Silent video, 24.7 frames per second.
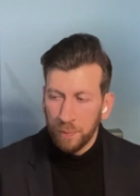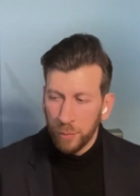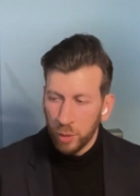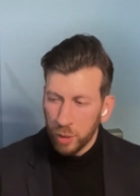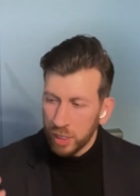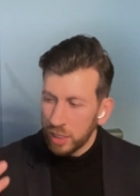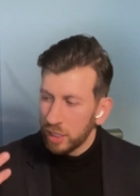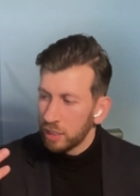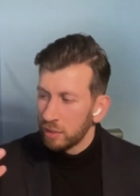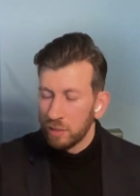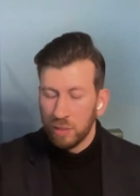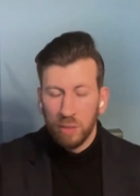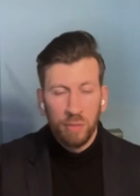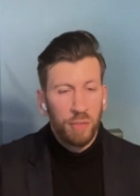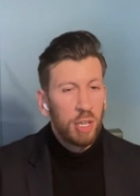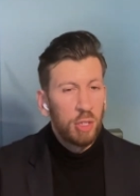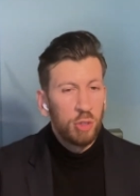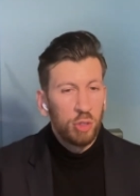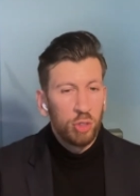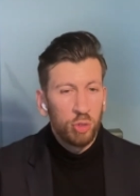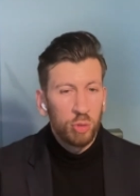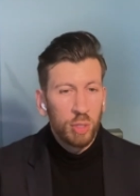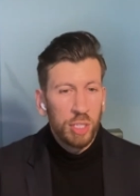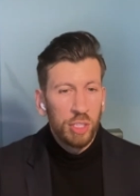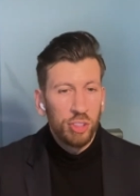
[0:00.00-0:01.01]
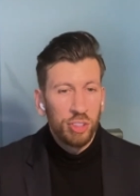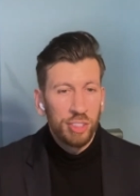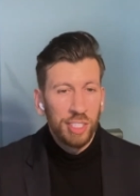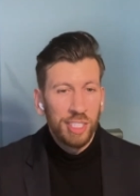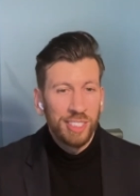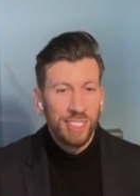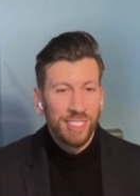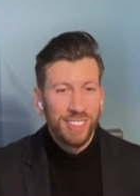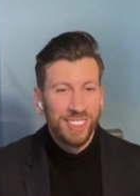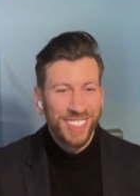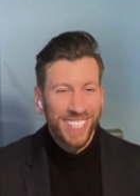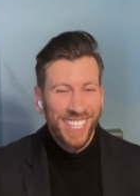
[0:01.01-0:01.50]
Okay, that's a very strange
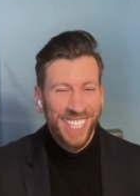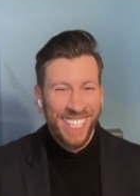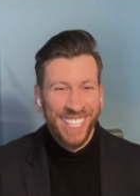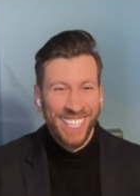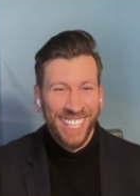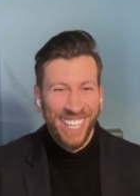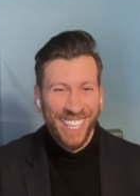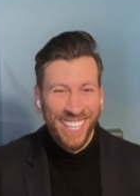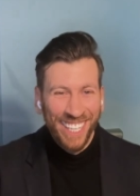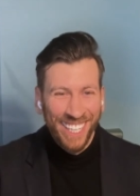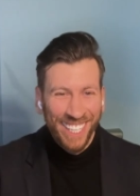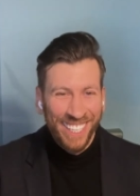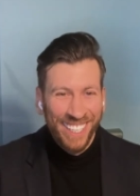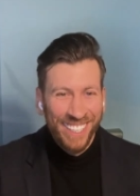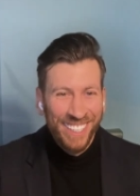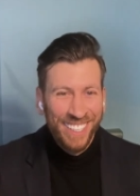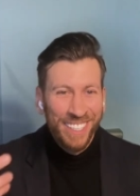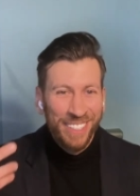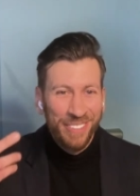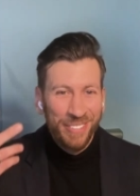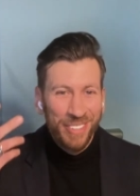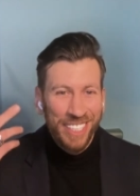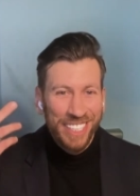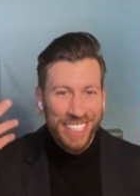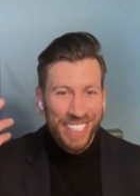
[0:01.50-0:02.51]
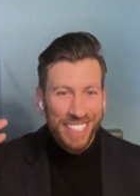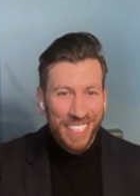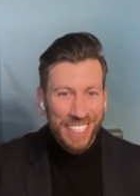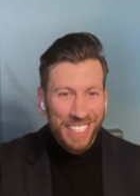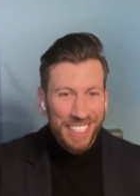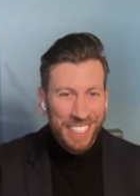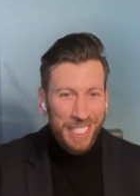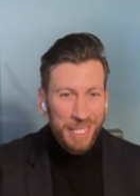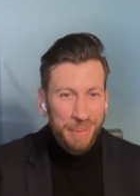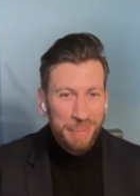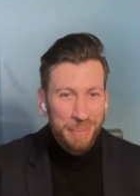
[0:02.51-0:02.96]
sentence, but the idea